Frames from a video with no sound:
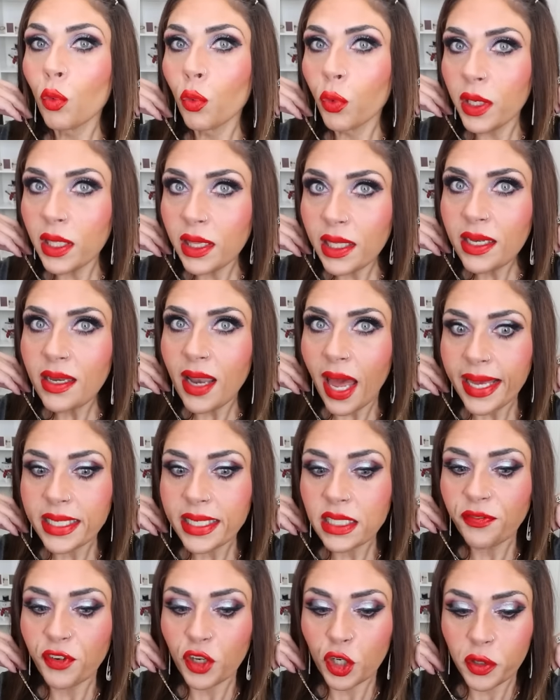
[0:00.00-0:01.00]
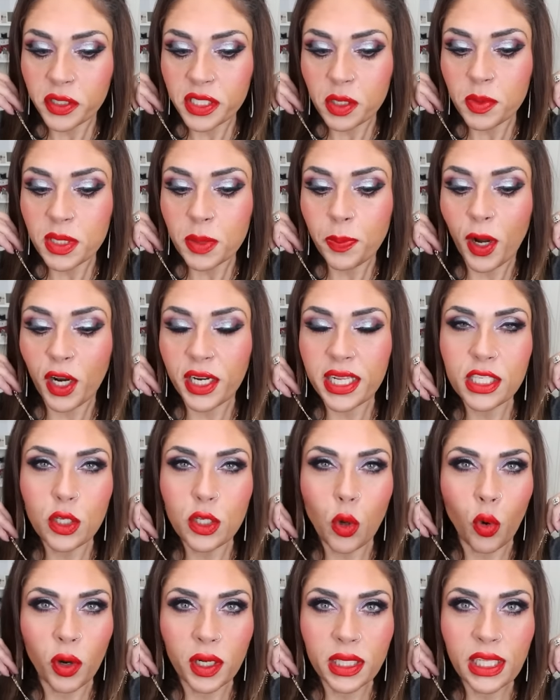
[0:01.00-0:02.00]
really nice for Christmas parties
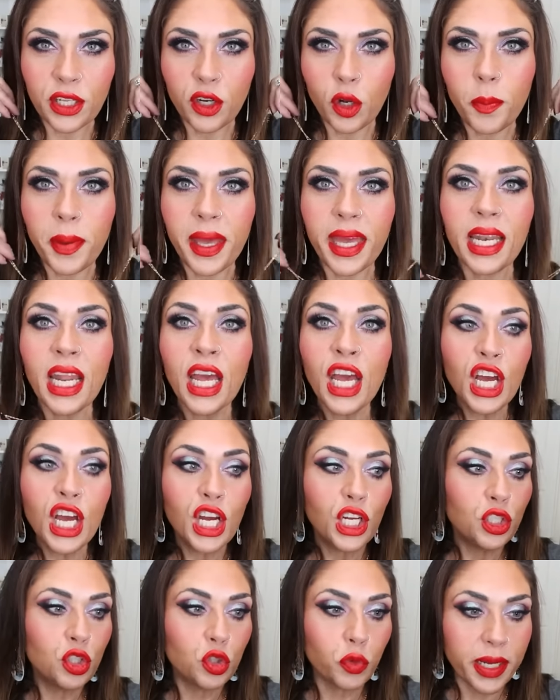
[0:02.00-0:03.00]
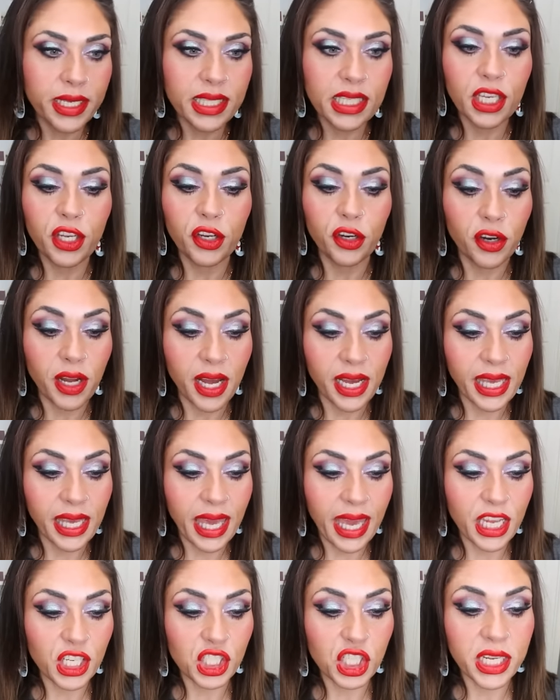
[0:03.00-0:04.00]
or a little bit dressier
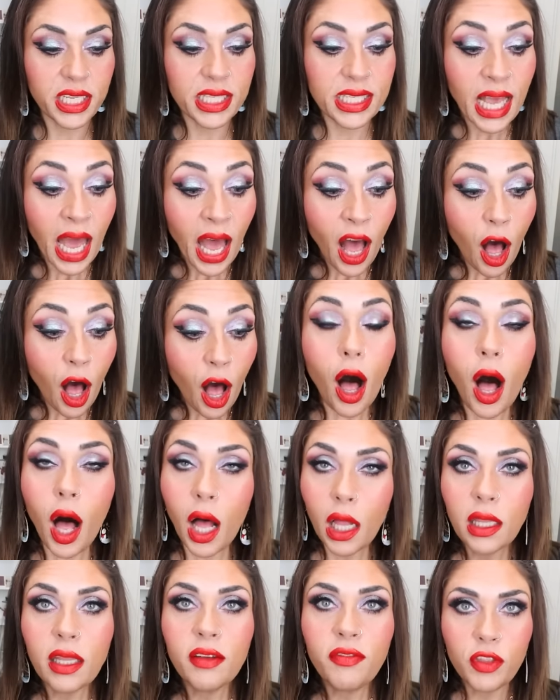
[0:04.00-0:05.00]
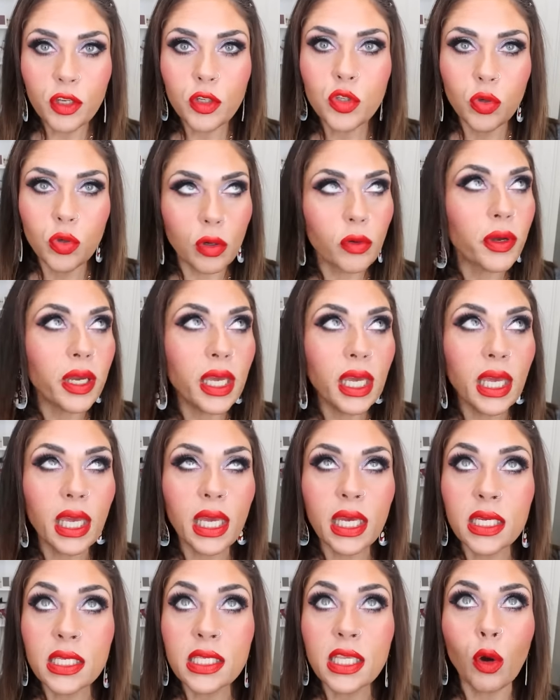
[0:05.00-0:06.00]
occasions. All of the jewelry
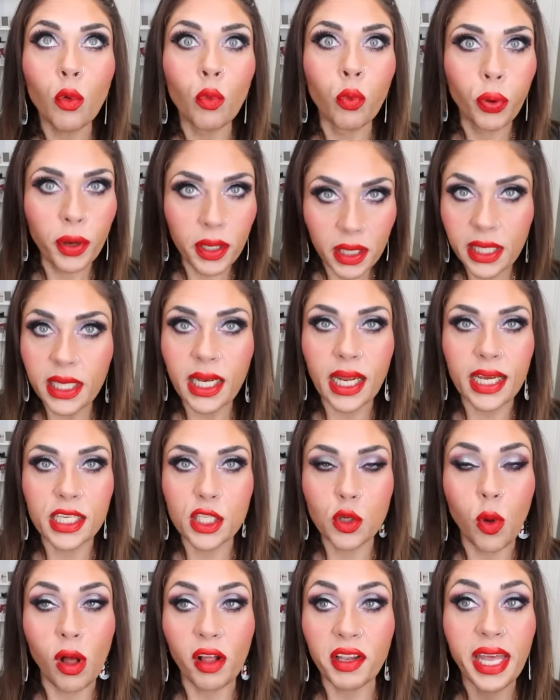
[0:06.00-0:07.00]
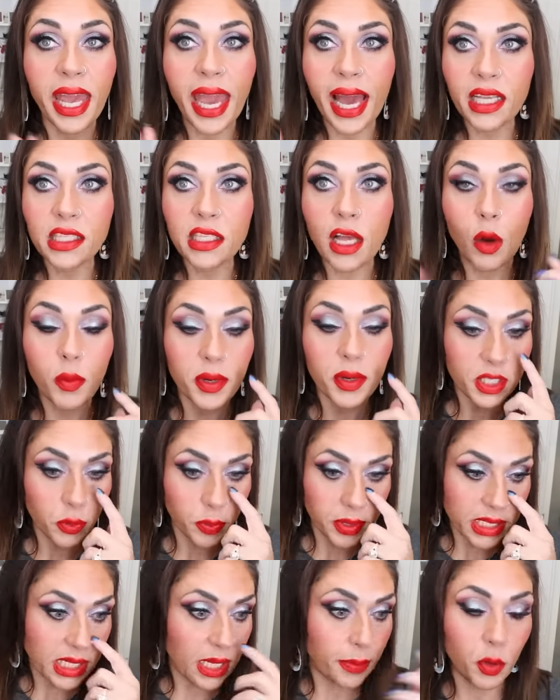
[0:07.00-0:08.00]
is really nice quality, as always
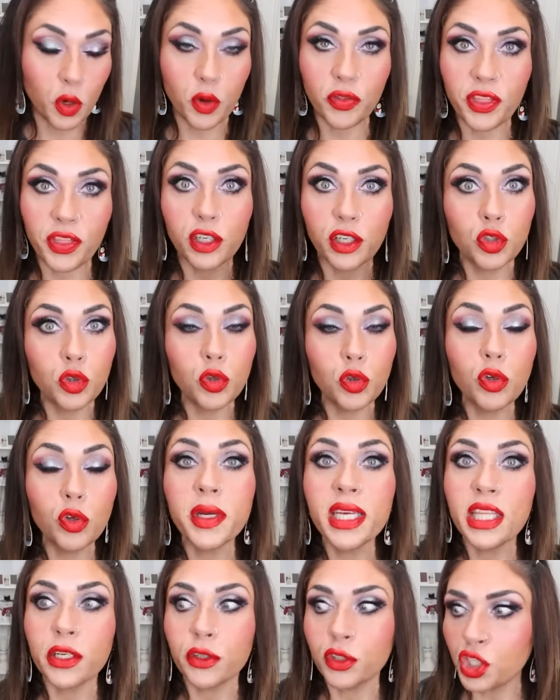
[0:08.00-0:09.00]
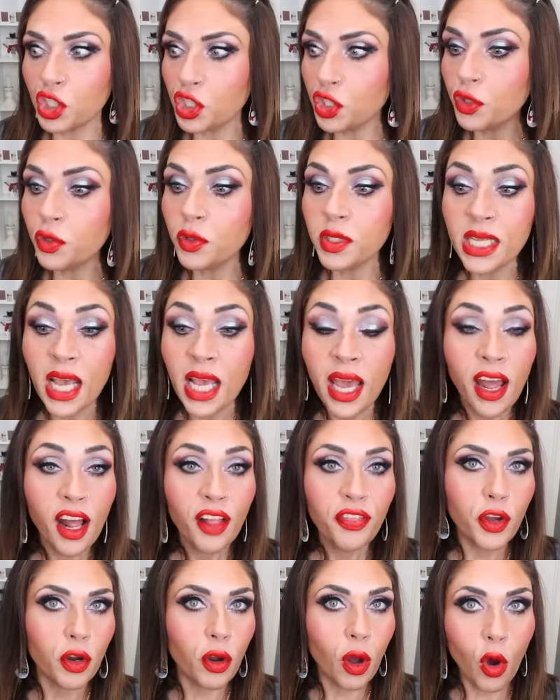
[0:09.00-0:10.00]
with Temu. Their jewelry, their shoes,
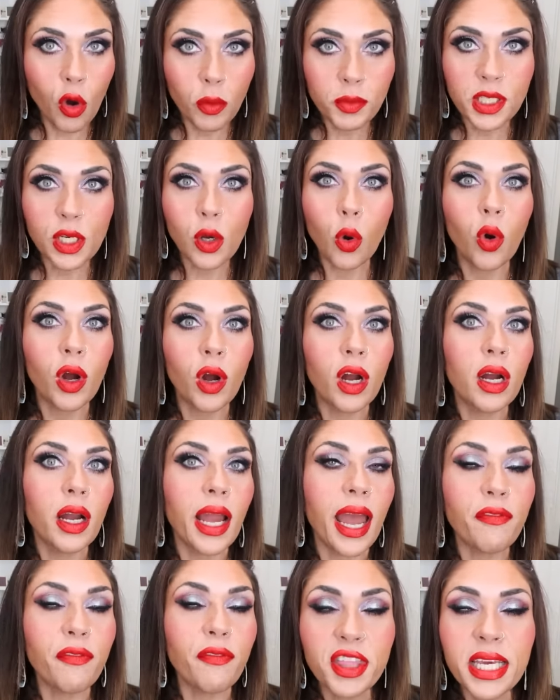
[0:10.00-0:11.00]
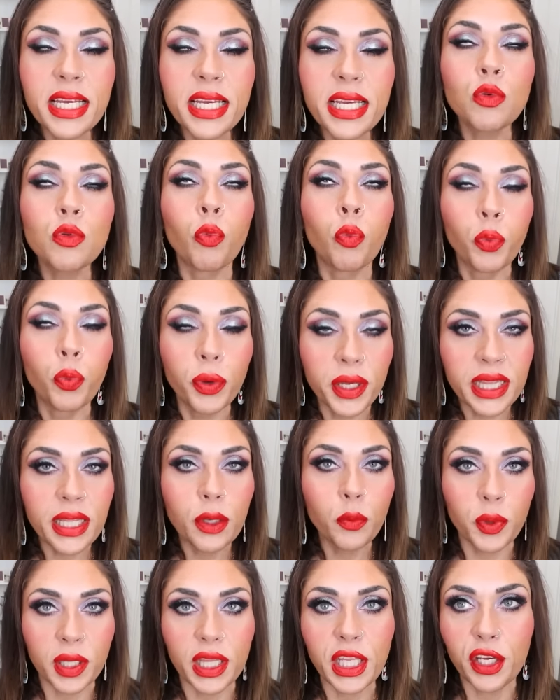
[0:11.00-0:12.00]
their home decor, everything is
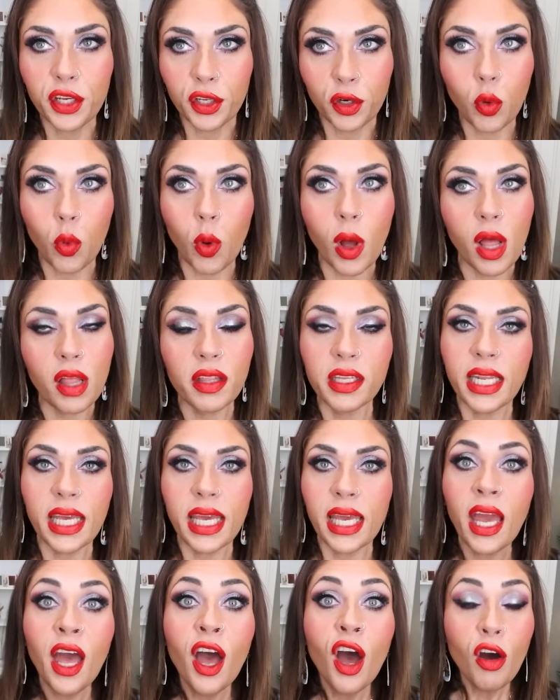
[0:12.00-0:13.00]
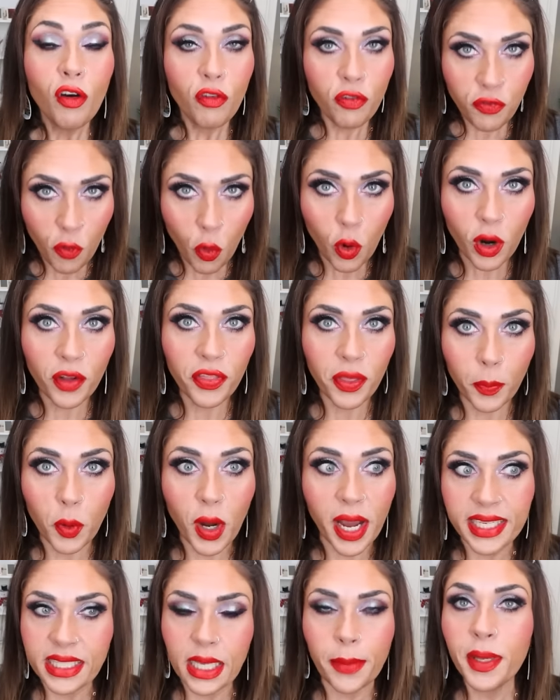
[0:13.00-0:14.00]
really, really good quality for the
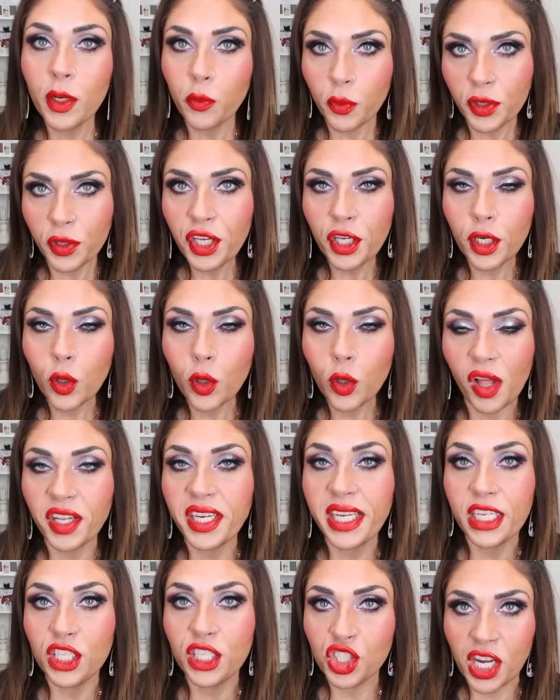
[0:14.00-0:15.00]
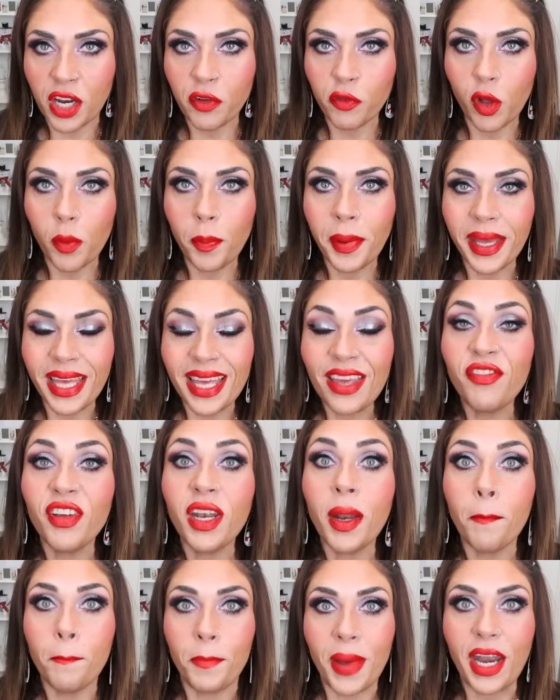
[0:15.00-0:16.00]
price. I mean, really good quality in general, but
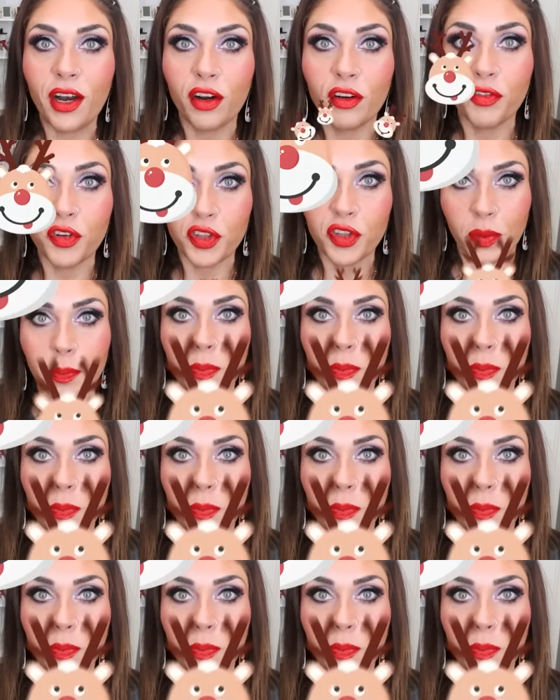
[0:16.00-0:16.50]
even better for